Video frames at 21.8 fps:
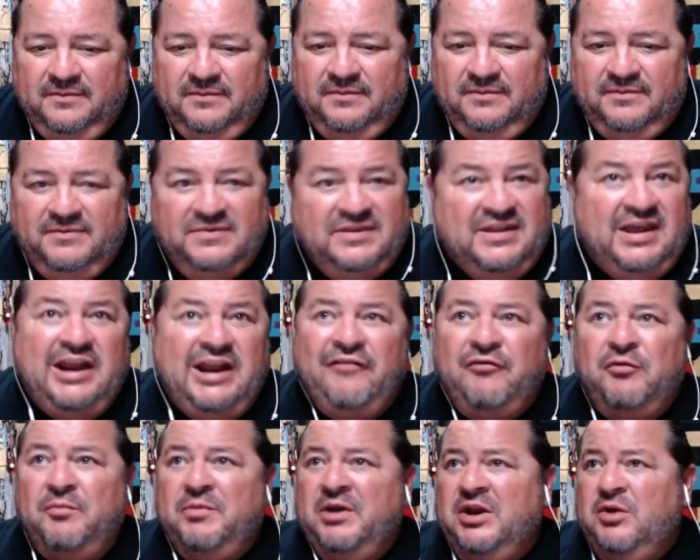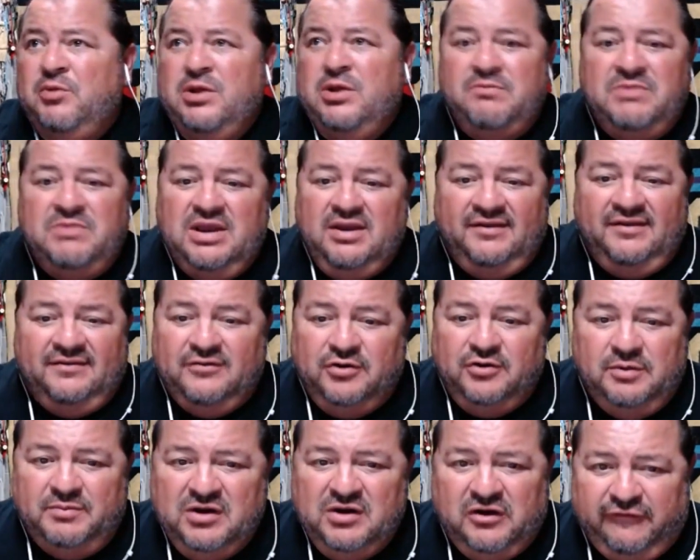Not everybody we meet is going
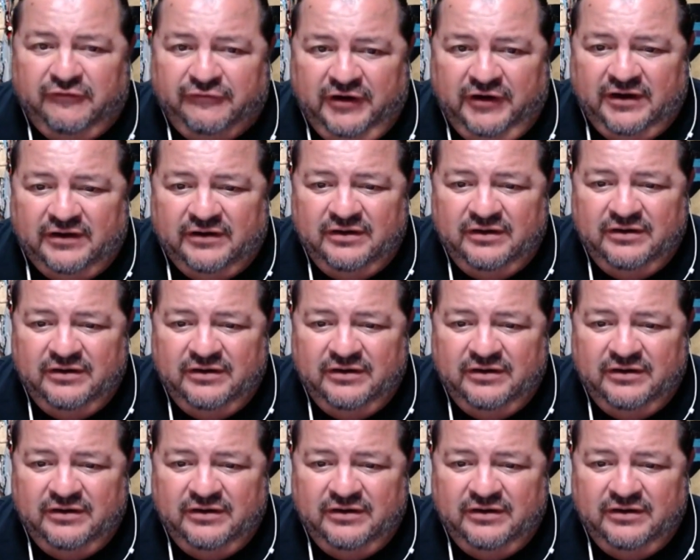to be our friend.